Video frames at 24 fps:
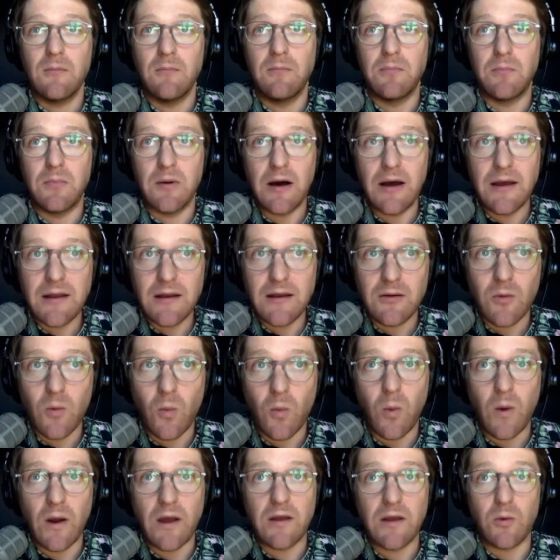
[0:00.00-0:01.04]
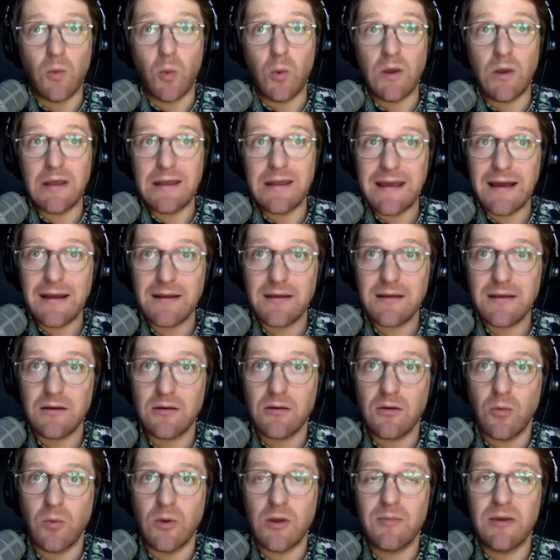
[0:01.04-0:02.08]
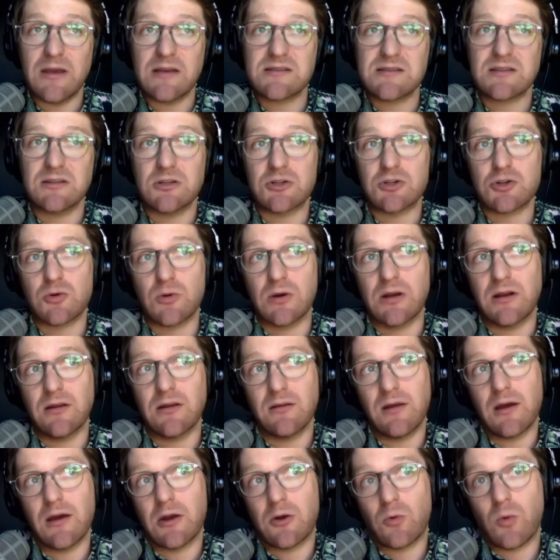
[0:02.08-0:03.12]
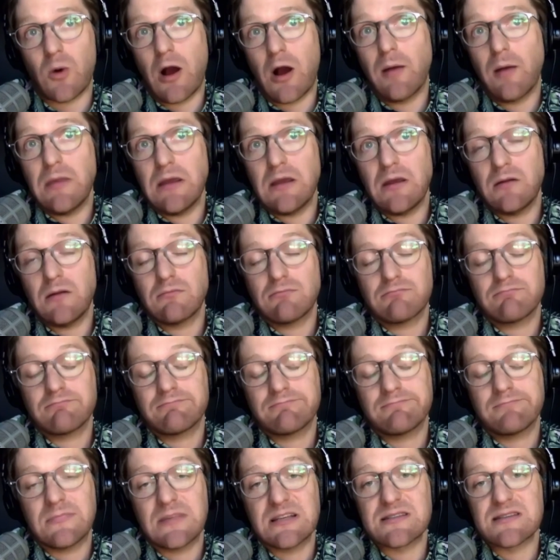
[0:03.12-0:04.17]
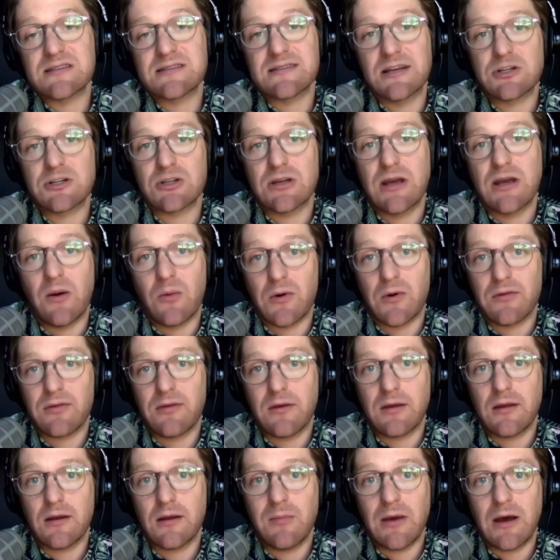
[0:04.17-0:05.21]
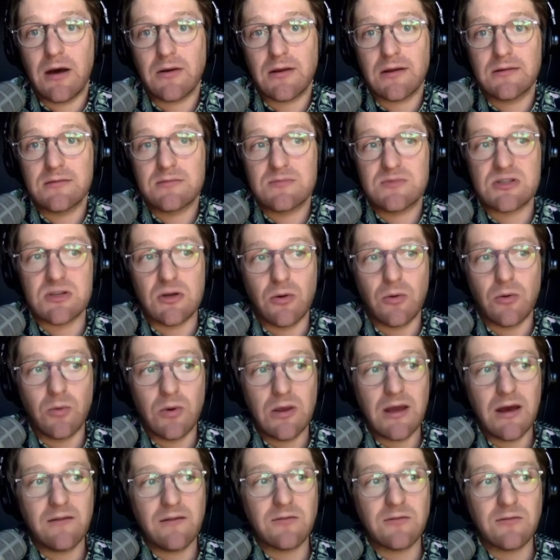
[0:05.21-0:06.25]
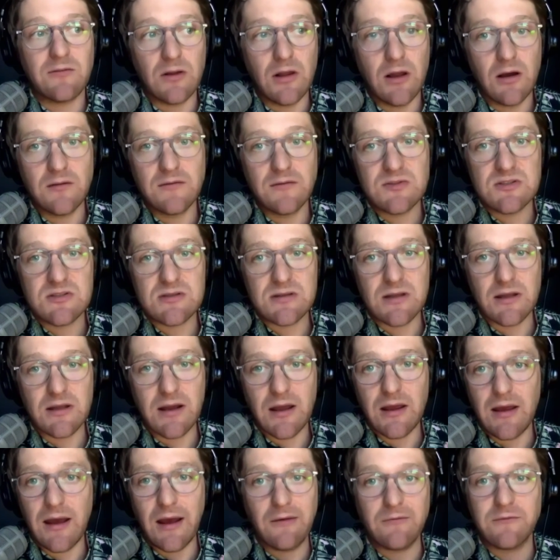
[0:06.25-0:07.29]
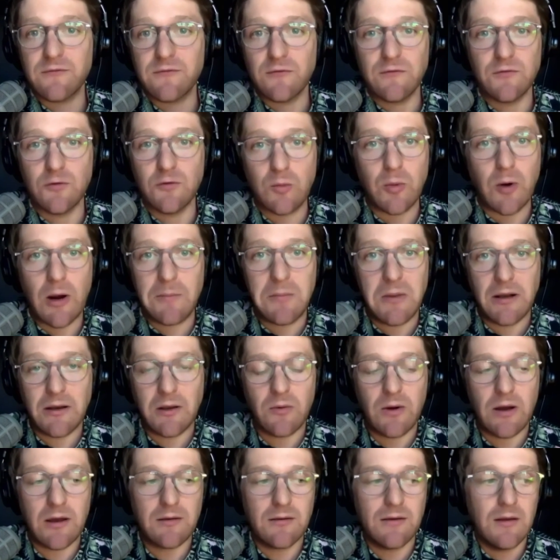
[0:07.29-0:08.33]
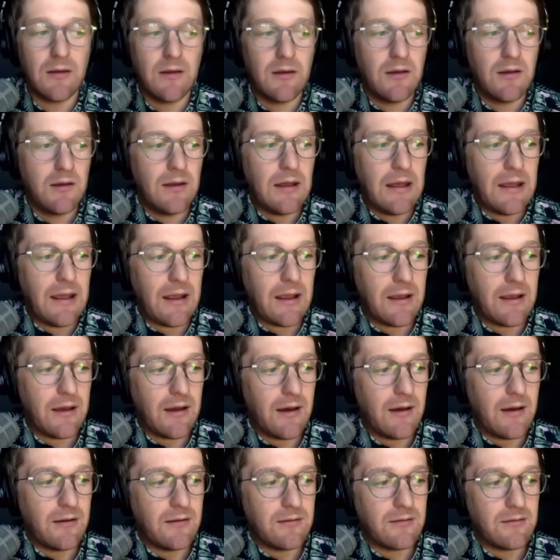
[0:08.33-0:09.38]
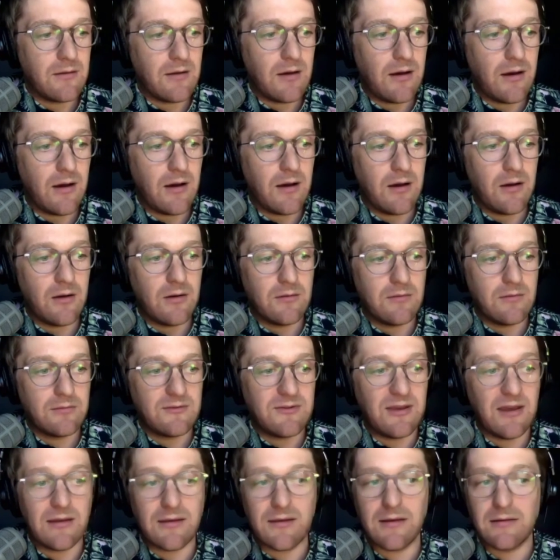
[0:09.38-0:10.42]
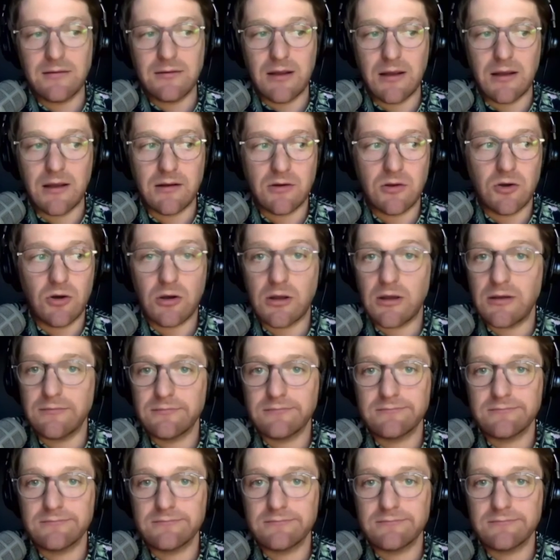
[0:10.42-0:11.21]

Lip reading: But when we get it, we basically treat it like raw meat, is essentially how we're thinking about it. So we have gloves that I have for food prep anyway, and take it and cook it.